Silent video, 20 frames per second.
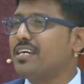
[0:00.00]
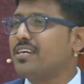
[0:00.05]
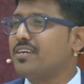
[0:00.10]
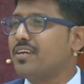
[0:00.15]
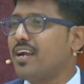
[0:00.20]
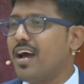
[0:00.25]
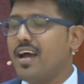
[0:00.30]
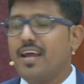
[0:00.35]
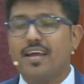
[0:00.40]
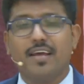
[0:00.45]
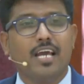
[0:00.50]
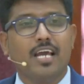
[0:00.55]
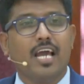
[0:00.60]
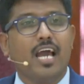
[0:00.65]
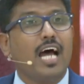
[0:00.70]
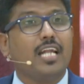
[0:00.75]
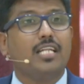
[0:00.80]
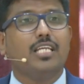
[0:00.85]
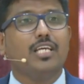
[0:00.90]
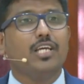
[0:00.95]
cry.
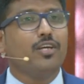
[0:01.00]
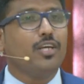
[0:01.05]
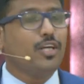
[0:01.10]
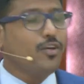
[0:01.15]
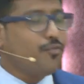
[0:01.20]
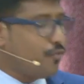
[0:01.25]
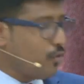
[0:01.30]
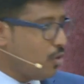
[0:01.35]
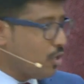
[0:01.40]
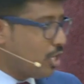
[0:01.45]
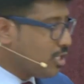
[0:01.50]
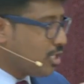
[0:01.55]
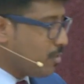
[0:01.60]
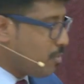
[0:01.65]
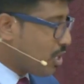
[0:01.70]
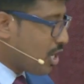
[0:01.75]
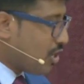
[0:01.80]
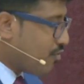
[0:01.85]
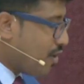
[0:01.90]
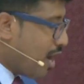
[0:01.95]
If you look at the
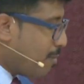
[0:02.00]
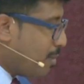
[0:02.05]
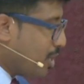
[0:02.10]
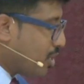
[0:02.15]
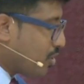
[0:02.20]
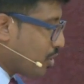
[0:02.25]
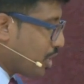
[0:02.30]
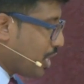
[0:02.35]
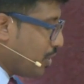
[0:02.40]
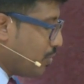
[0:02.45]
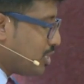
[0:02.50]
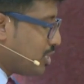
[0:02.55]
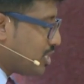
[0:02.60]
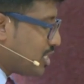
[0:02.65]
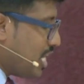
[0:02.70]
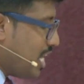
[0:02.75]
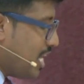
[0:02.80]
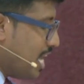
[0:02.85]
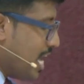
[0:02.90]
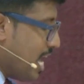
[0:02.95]
book of Habakkuk, you will
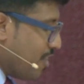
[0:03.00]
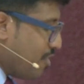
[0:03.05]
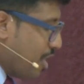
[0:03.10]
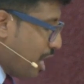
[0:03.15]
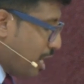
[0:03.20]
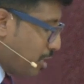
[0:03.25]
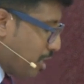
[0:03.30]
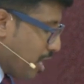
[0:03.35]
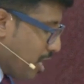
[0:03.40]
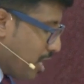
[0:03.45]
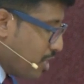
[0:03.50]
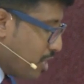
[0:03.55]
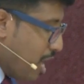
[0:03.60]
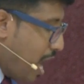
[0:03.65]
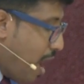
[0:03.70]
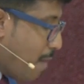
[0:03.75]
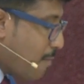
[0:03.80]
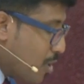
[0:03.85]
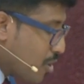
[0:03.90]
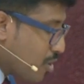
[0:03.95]
see that
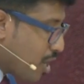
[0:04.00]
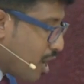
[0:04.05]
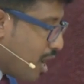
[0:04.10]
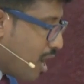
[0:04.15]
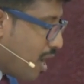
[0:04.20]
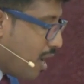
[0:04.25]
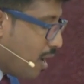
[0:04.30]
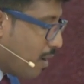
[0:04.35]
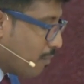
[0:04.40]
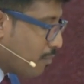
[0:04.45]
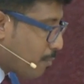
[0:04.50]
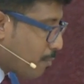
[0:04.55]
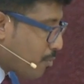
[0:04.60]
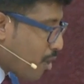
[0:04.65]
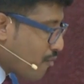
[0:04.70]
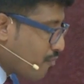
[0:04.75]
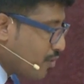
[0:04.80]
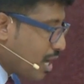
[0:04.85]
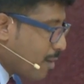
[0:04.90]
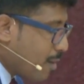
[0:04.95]
the
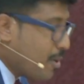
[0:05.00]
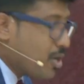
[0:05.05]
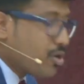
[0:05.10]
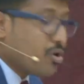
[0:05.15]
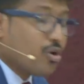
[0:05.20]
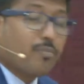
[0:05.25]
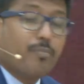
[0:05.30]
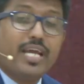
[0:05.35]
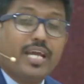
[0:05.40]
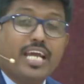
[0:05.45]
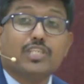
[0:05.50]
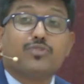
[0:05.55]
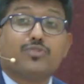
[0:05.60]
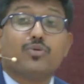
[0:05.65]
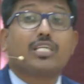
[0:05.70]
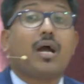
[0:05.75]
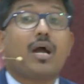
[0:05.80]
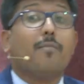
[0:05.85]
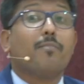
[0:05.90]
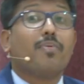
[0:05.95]
prophet Habakkuk begins with
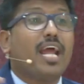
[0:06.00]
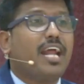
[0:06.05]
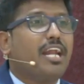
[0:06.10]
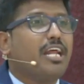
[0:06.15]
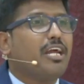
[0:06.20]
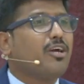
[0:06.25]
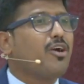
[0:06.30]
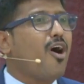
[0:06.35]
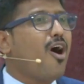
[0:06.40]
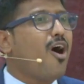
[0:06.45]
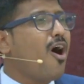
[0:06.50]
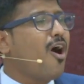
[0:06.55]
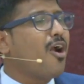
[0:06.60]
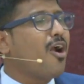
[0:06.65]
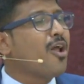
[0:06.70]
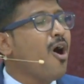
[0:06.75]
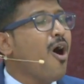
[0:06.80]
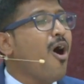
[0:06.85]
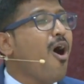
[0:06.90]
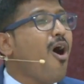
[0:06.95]
complaining, God,
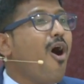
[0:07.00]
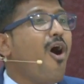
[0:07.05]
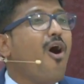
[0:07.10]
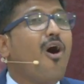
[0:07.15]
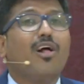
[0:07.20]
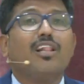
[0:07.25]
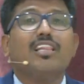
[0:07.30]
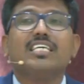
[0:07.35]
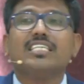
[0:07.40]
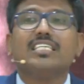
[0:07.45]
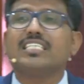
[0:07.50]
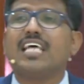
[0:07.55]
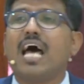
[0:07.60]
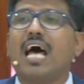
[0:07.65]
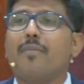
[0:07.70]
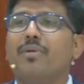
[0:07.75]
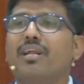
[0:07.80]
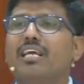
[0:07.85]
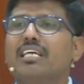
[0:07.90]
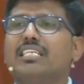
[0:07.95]
all this is
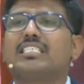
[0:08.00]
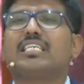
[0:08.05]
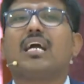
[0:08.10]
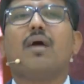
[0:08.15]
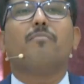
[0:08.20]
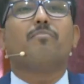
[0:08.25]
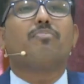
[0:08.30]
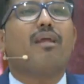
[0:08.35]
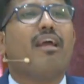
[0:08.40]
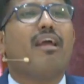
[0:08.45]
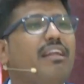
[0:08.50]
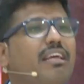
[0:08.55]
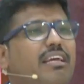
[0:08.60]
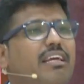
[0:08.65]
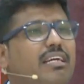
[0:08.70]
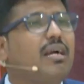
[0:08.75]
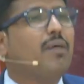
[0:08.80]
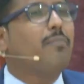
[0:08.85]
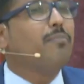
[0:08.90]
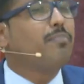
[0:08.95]
happening is
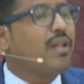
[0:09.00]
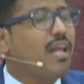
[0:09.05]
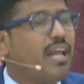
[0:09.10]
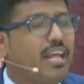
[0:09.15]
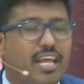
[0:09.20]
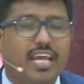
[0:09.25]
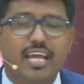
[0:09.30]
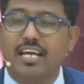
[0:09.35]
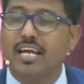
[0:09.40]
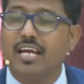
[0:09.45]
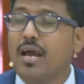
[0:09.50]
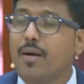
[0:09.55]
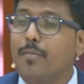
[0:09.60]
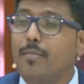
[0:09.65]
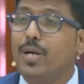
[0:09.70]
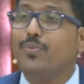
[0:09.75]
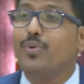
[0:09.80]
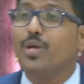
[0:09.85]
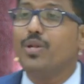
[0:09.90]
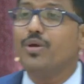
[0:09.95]
complaining.
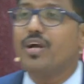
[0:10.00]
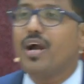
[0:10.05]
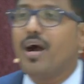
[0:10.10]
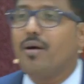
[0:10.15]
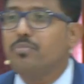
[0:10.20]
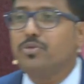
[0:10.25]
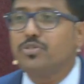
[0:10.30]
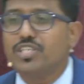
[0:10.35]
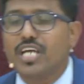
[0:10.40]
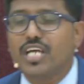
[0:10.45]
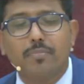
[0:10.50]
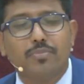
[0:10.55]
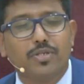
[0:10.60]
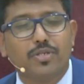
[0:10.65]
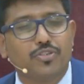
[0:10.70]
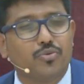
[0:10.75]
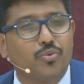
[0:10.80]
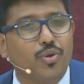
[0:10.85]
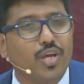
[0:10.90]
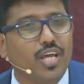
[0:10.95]
But when you come to chapter
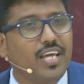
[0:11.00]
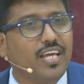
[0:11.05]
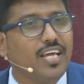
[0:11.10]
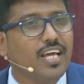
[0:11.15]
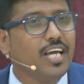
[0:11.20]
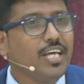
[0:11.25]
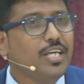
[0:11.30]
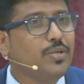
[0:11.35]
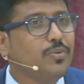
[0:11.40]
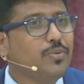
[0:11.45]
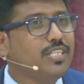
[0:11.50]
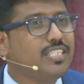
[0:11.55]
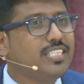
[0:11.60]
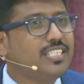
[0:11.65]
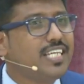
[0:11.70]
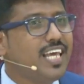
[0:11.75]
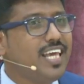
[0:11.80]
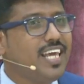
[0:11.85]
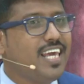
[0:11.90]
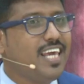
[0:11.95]
3, you will
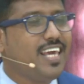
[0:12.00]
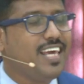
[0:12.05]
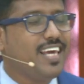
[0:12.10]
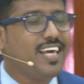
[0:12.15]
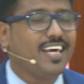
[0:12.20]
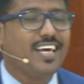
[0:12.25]
see